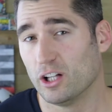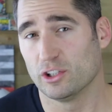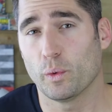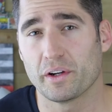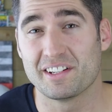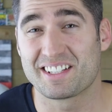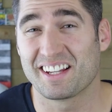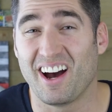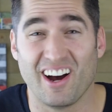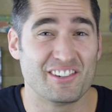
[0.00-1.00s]
lawyer is
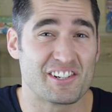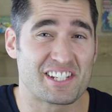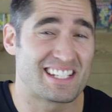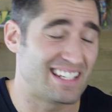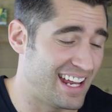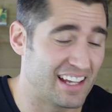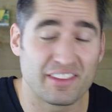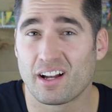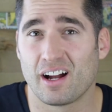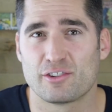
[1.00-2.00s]
gonna understand
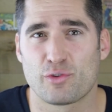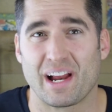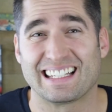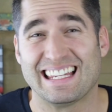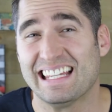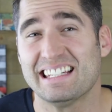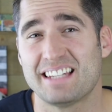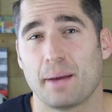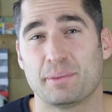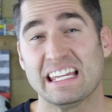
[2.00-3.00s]
the contract in
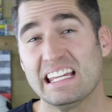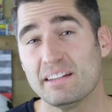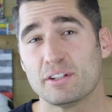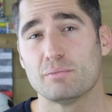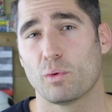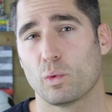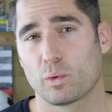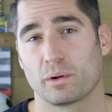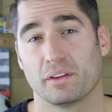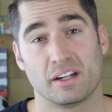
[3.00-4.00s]
depth even
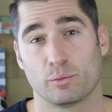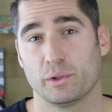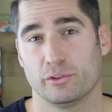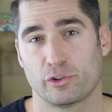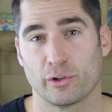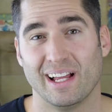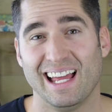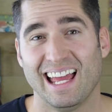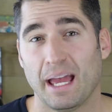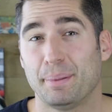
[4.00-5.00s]
more than a realtor.
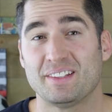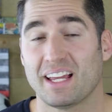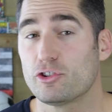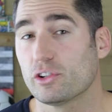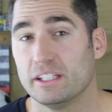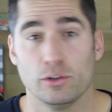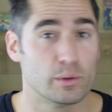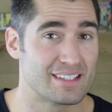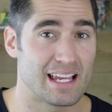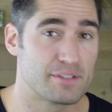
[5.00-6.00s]
And potentially you
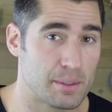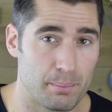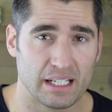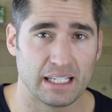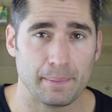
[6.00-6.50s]
could save some money.